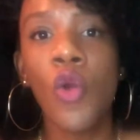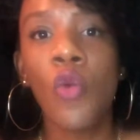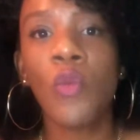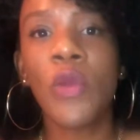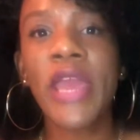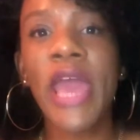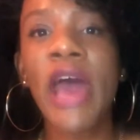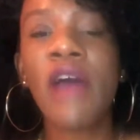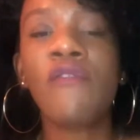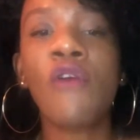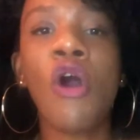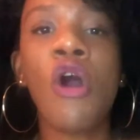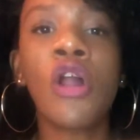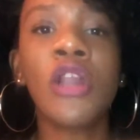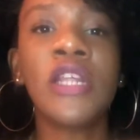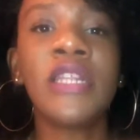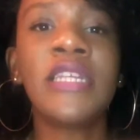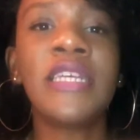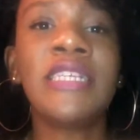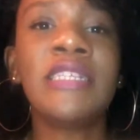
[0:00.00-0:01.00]
We have all
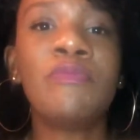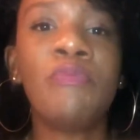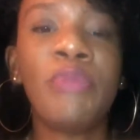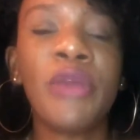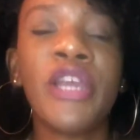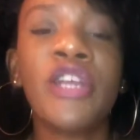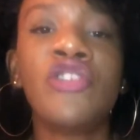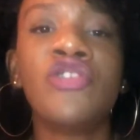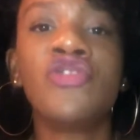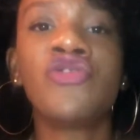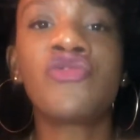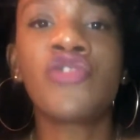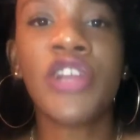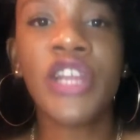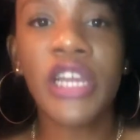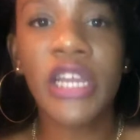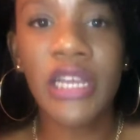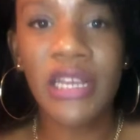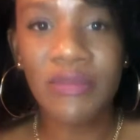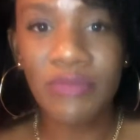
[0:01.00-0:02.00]
of these big
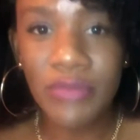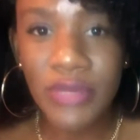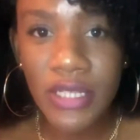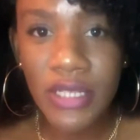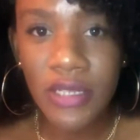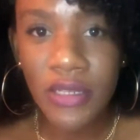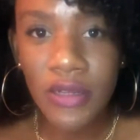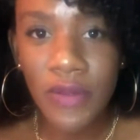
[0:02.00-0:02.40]
dreams.